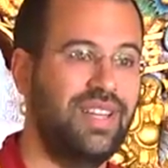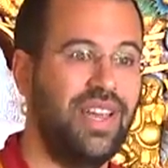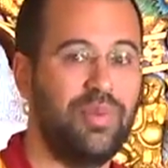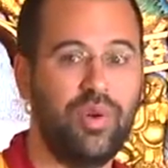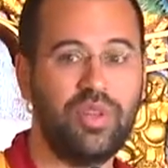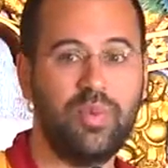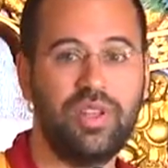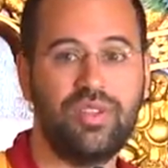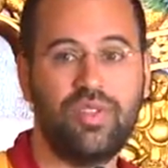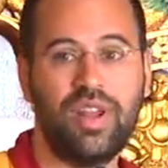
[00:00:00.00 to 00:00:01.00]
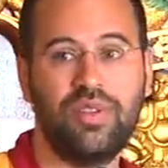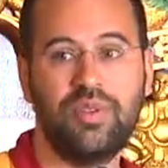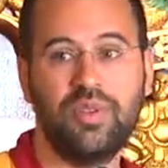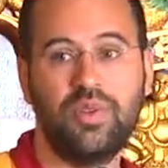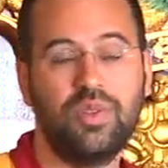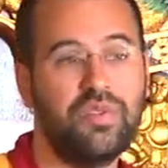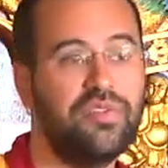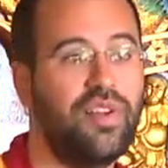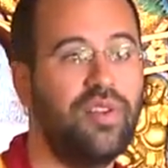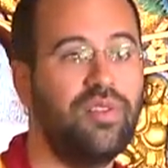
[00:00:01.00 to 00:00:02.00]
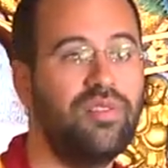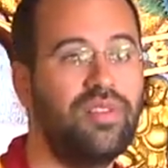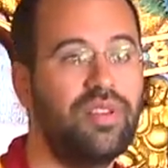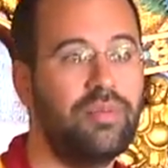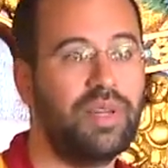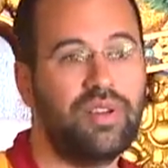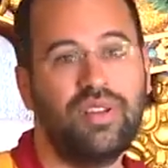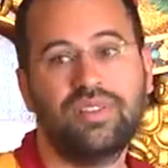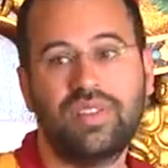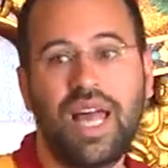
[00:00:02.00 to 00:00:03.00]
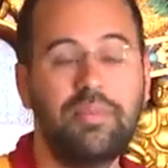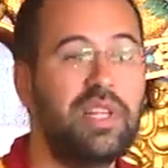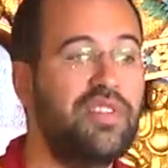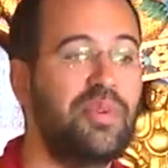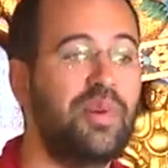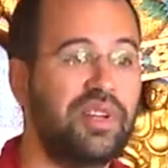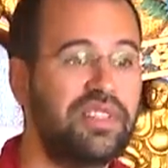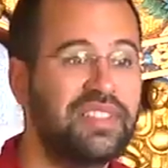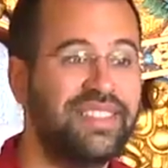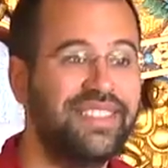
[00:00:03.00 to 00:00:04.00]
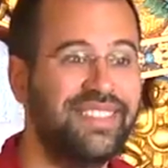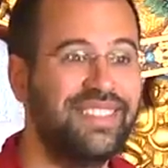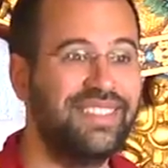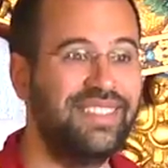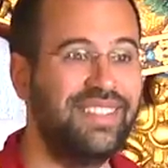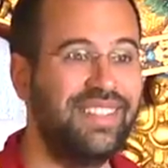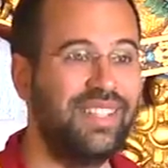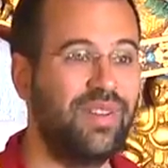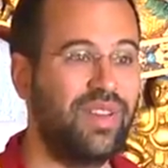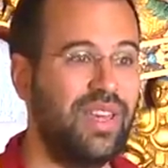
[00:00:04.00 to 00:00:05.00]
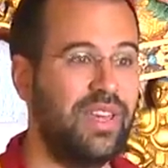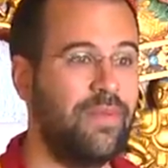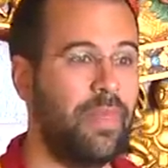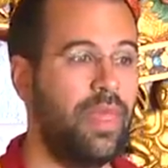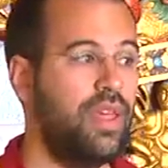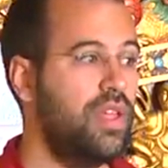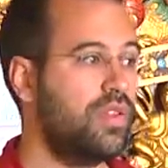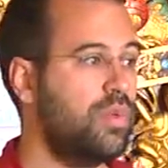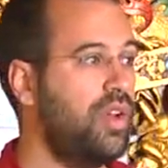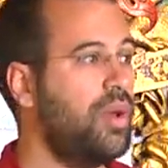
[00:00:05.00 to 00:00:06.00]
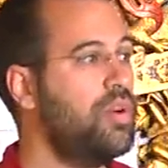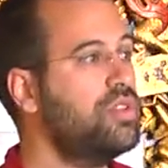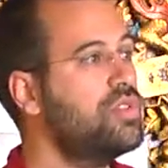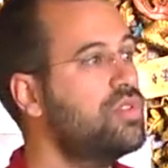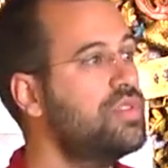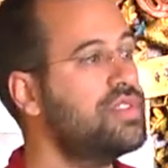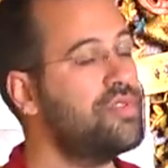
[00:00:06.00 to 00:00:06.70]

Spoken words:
And what we try to do, to follow, because I believe it works. Okay? So what I want to do in these